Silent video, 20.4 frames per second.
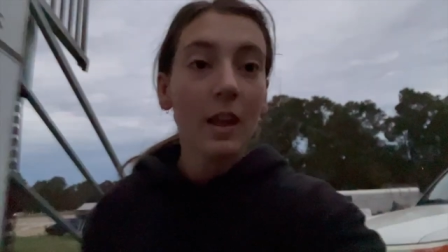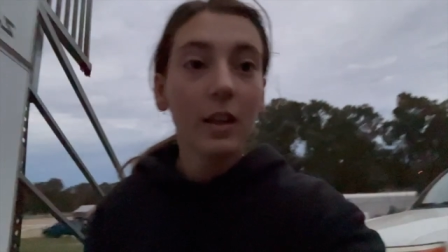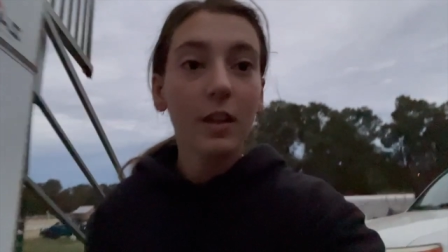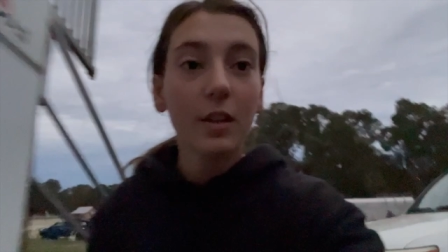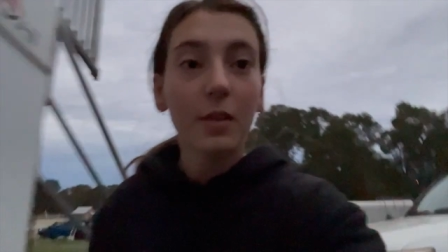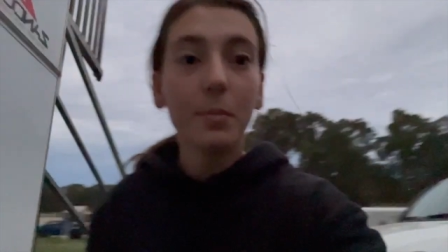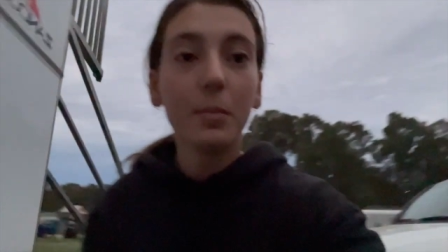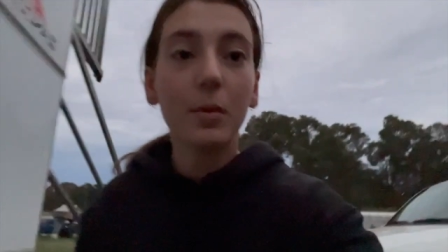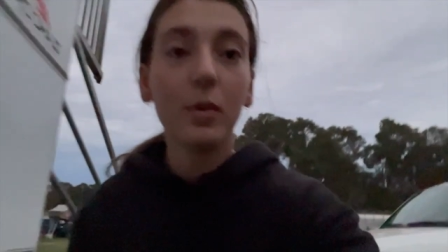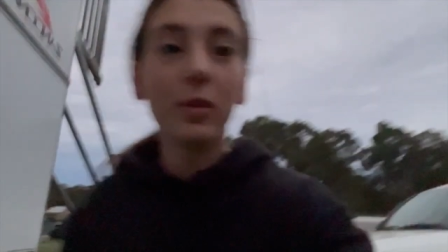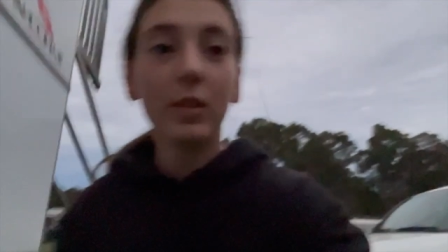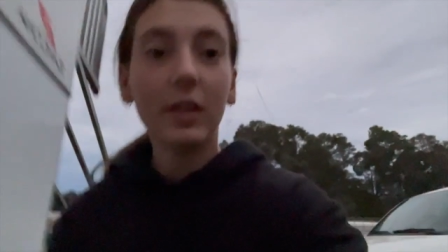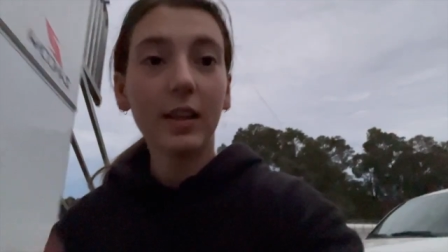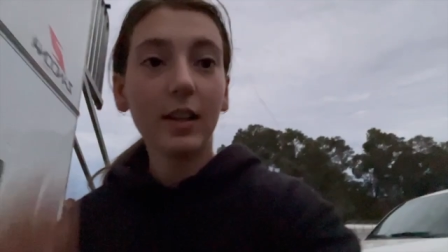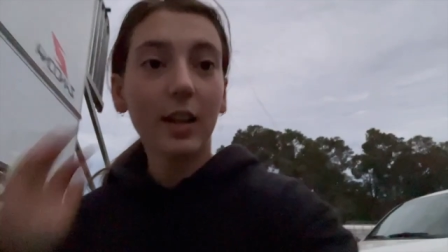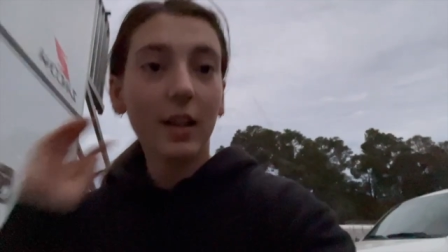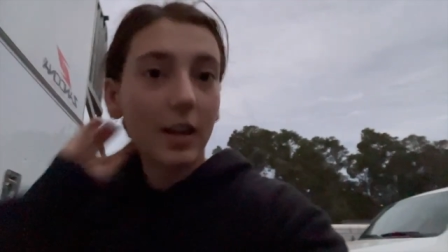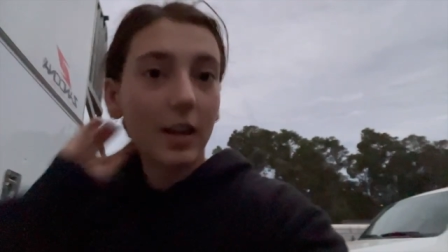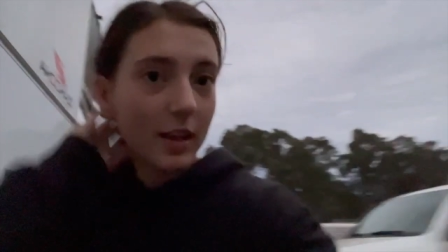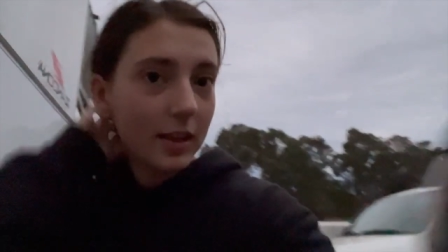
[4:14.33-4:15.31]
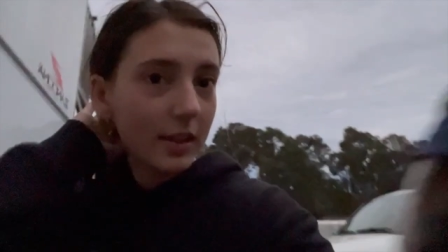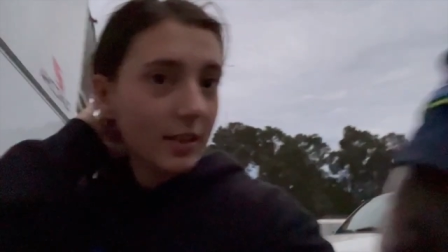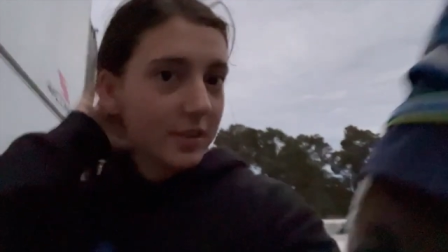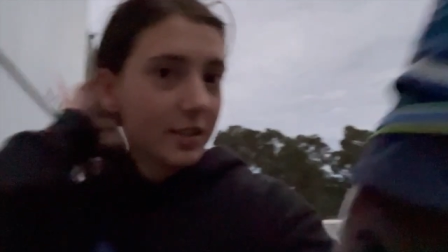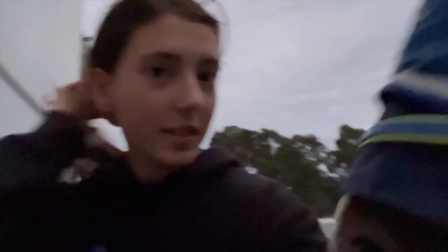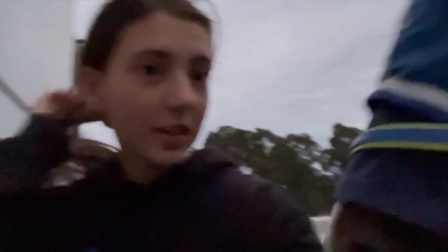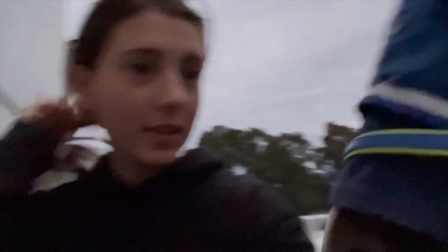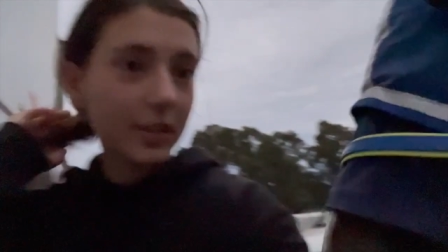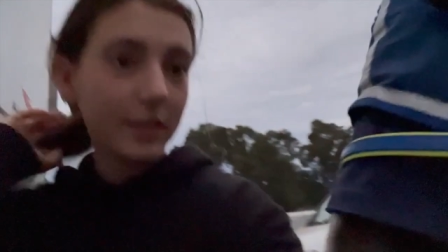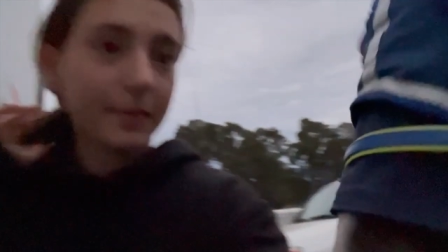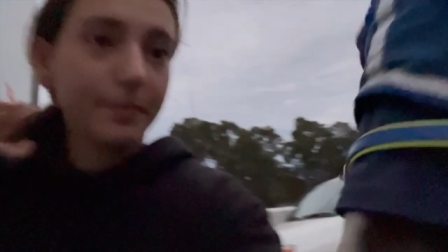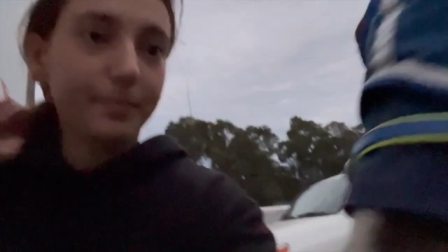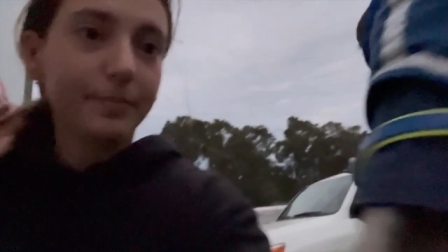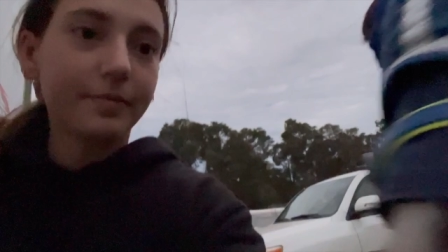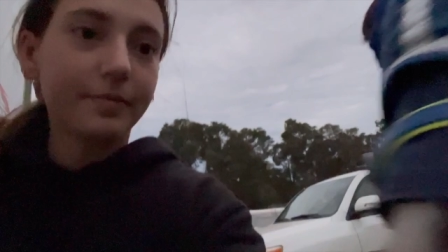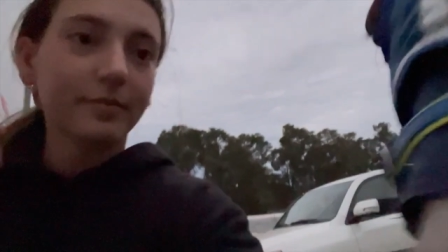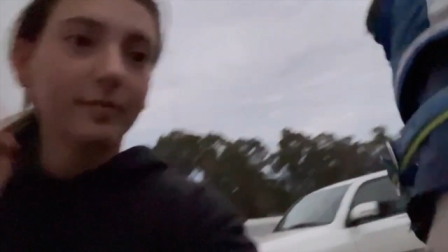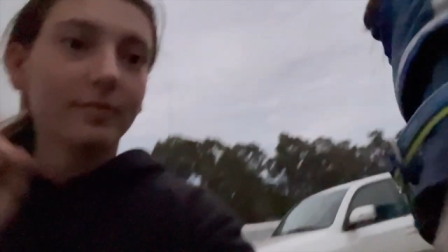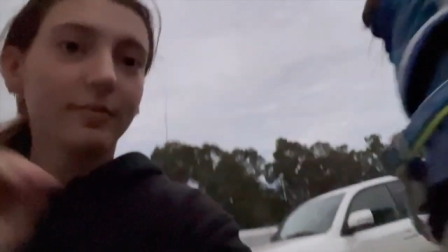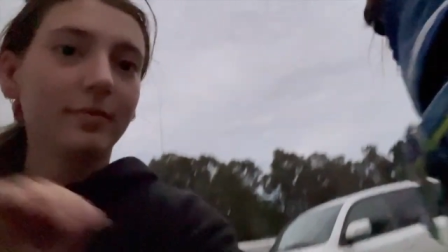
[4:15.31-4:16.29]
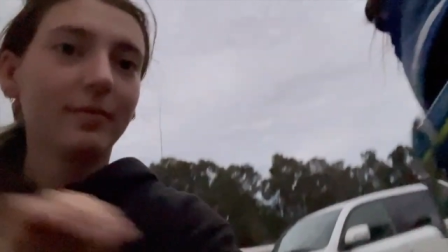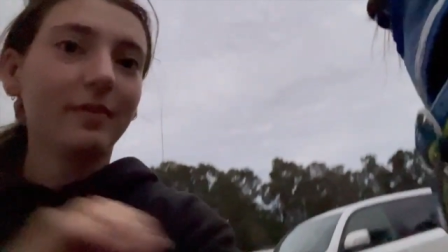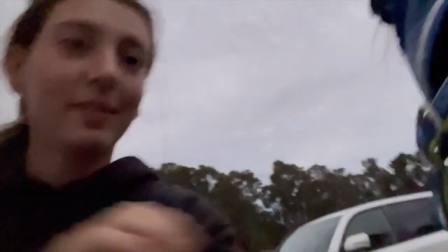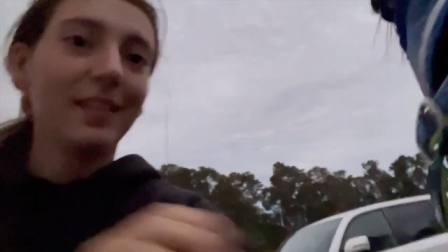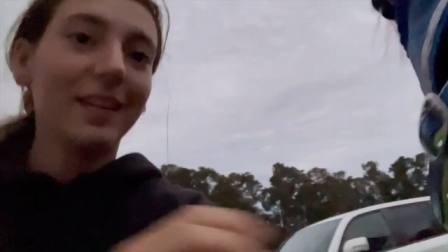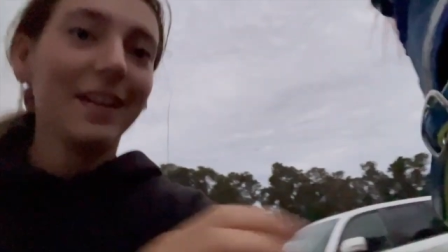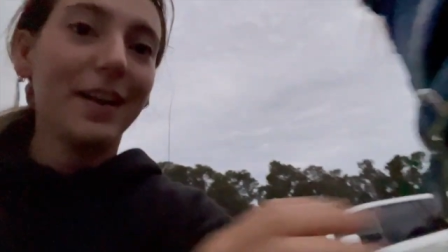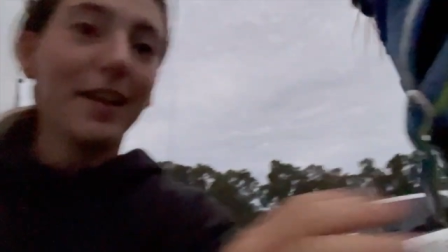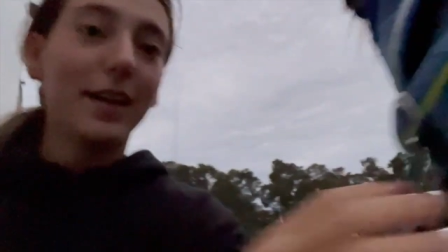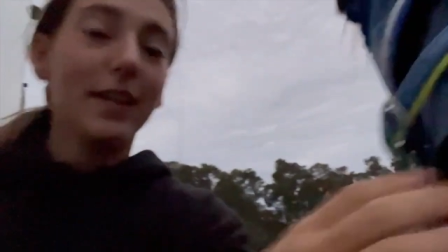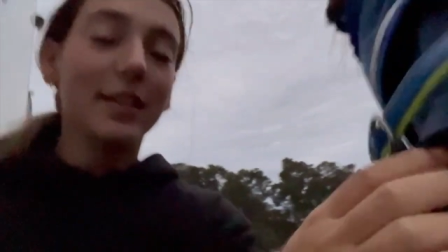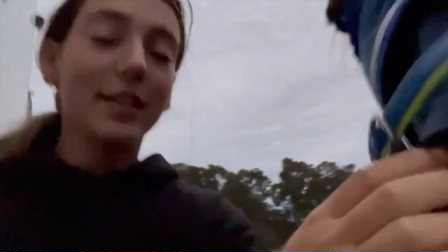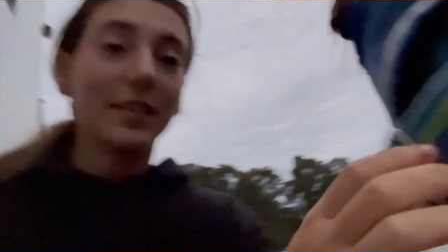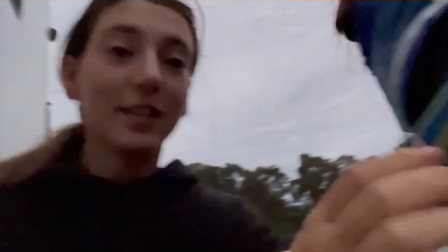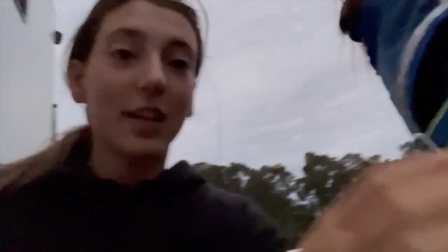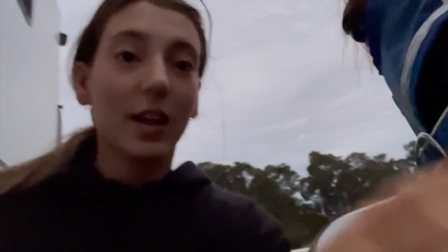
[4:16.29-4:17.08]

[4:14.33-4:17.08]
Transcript: Good morning, guys. Um, it's